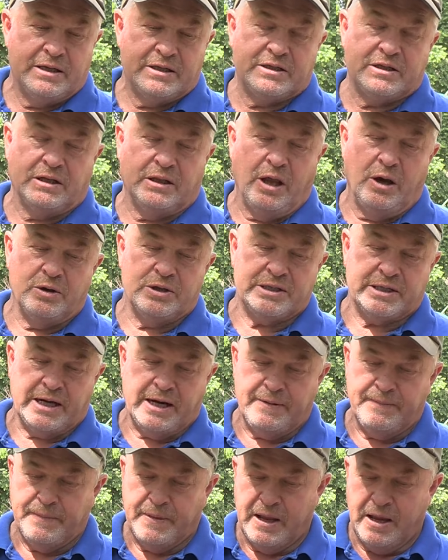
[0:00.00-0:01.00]

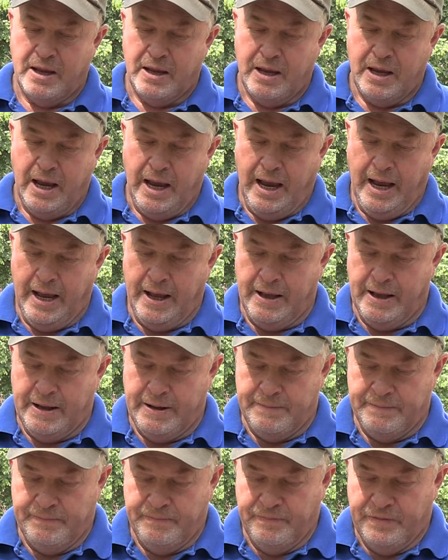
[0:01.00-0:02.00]
Celosa.
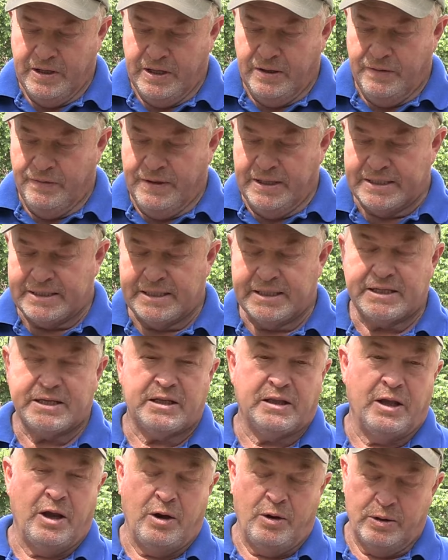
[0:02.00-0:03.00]
This is
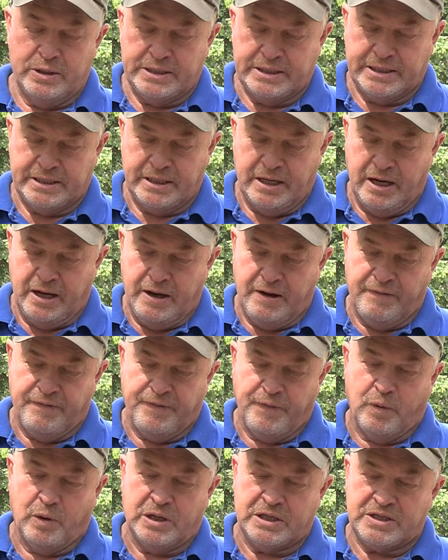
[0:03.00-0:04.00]
Celosa
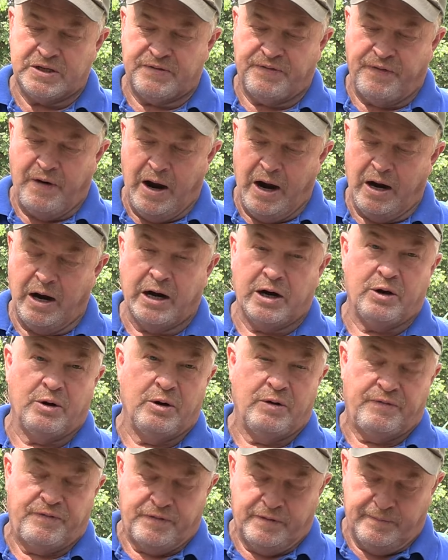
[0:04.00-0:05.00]
forest fire. I
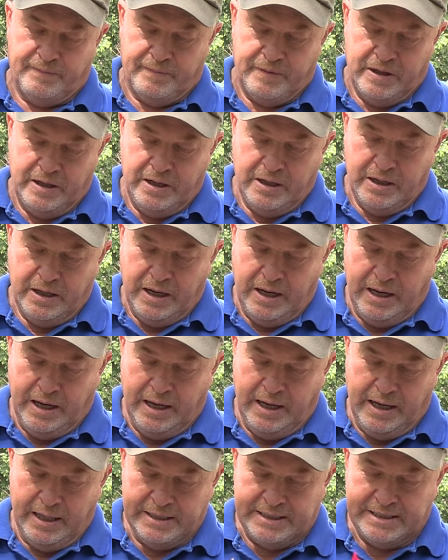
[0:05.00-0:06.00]
grew it from
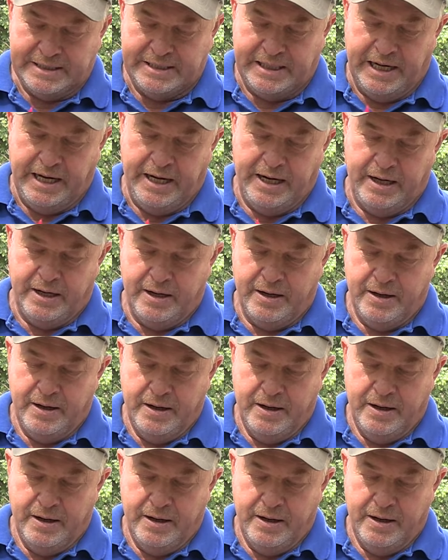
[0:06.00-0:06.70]
seed.